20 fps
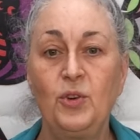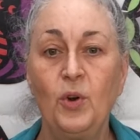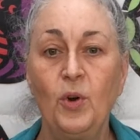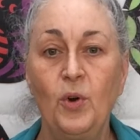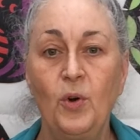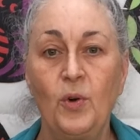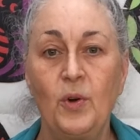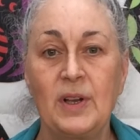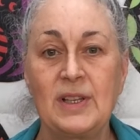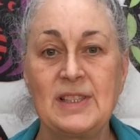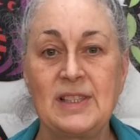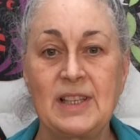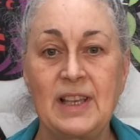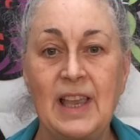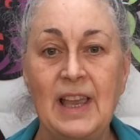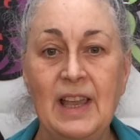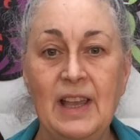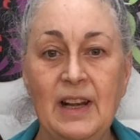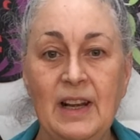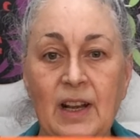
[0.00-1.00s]
draw a
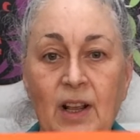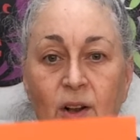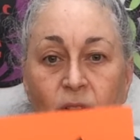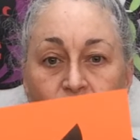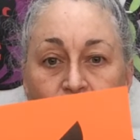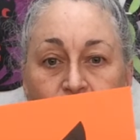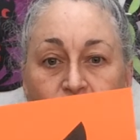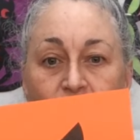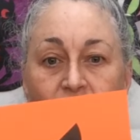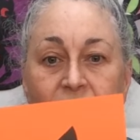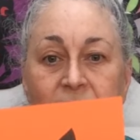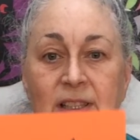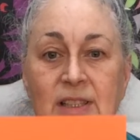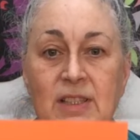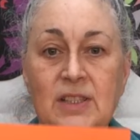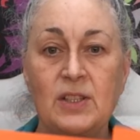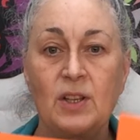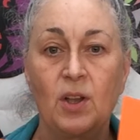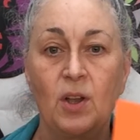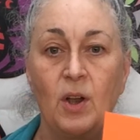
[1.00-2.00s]
scary old
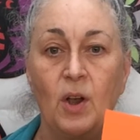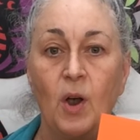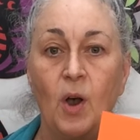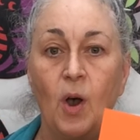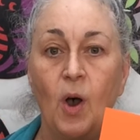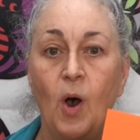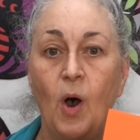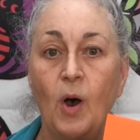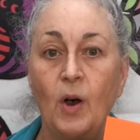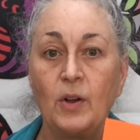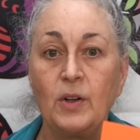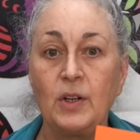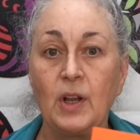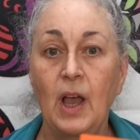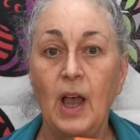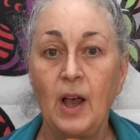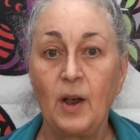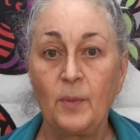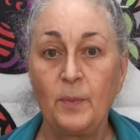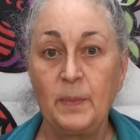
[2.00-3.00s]
face on
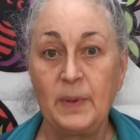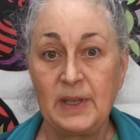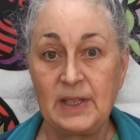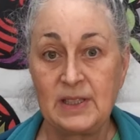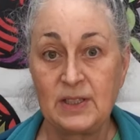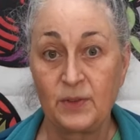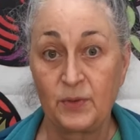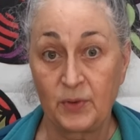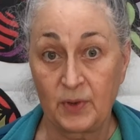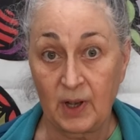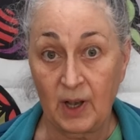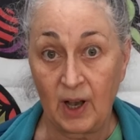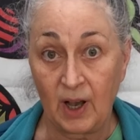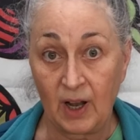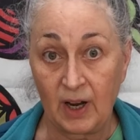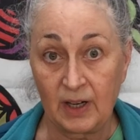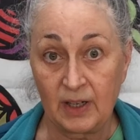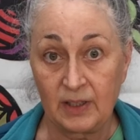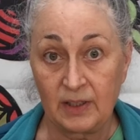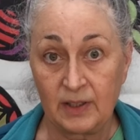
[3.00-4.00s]
our piece of card.
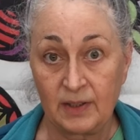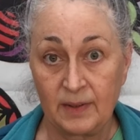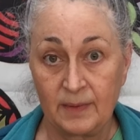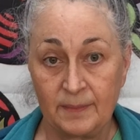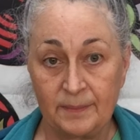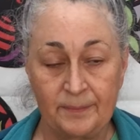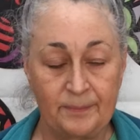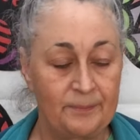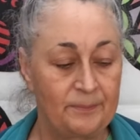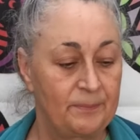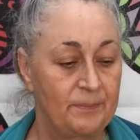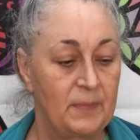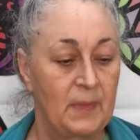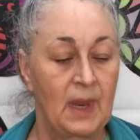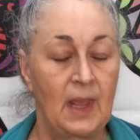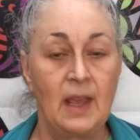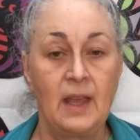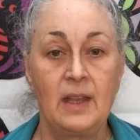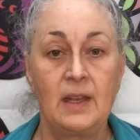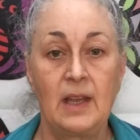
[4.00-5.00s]

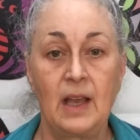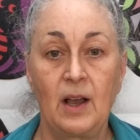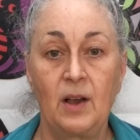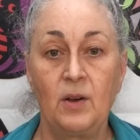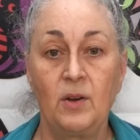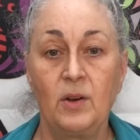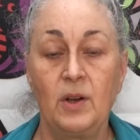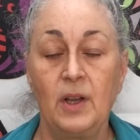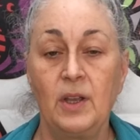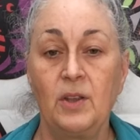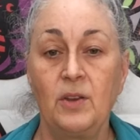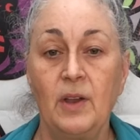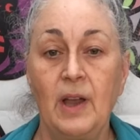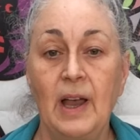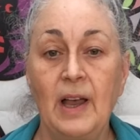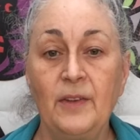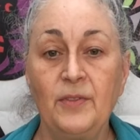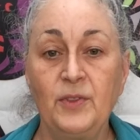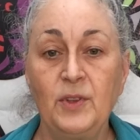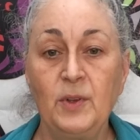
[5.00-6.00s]
Now, you
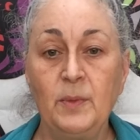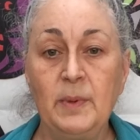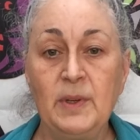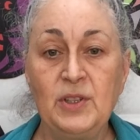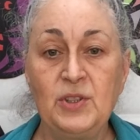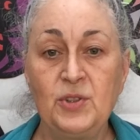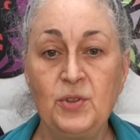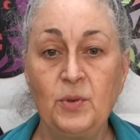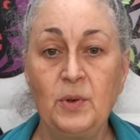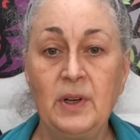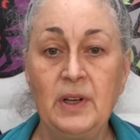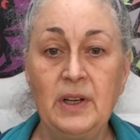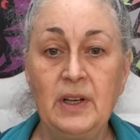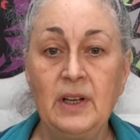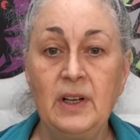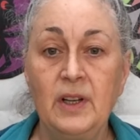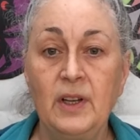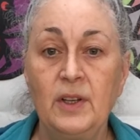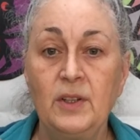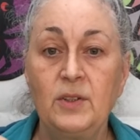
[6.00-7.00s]
have to be sure
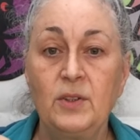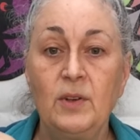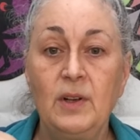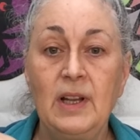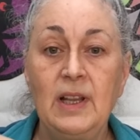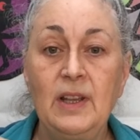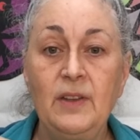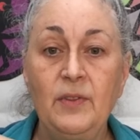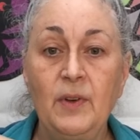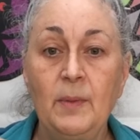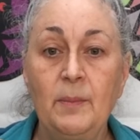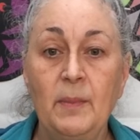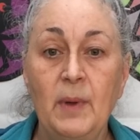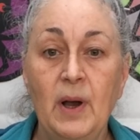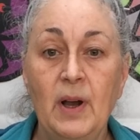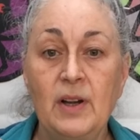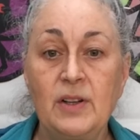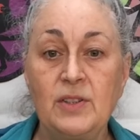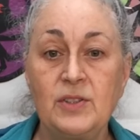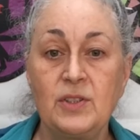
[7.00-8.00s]
to leave a
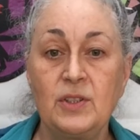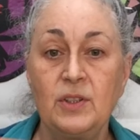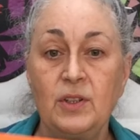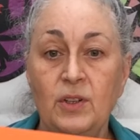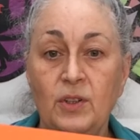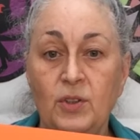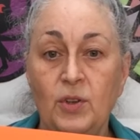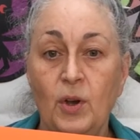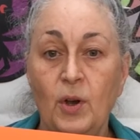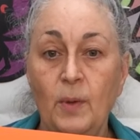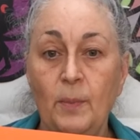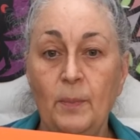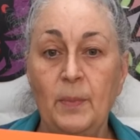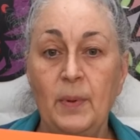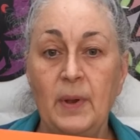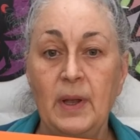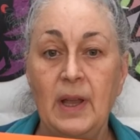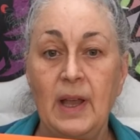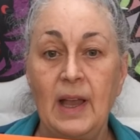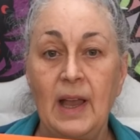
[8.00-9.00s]
margin top
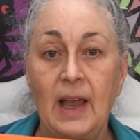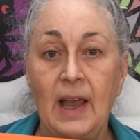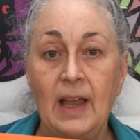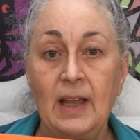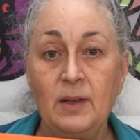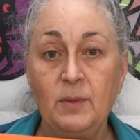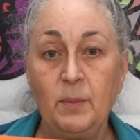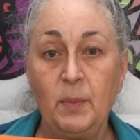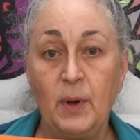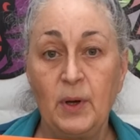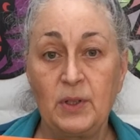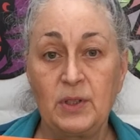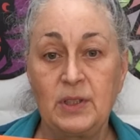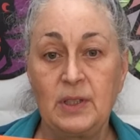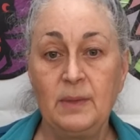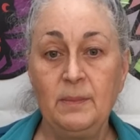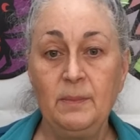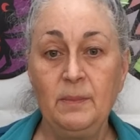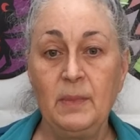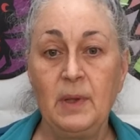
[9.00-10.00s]
and
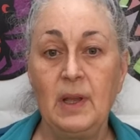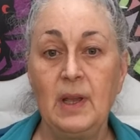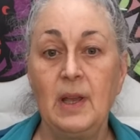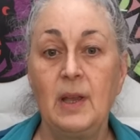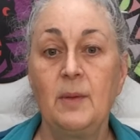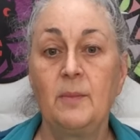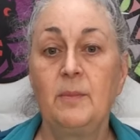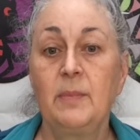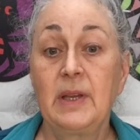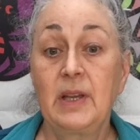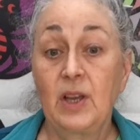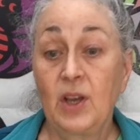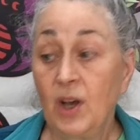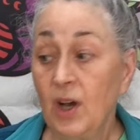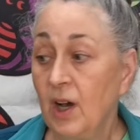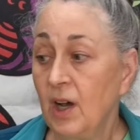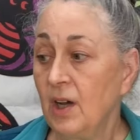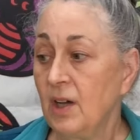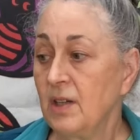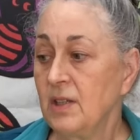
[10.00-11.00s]
bottom
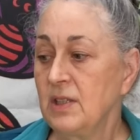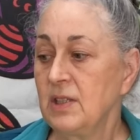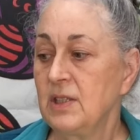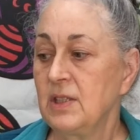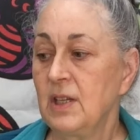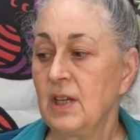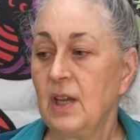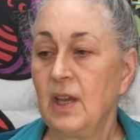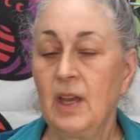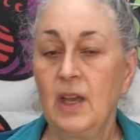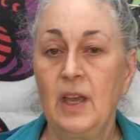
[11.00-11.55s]
because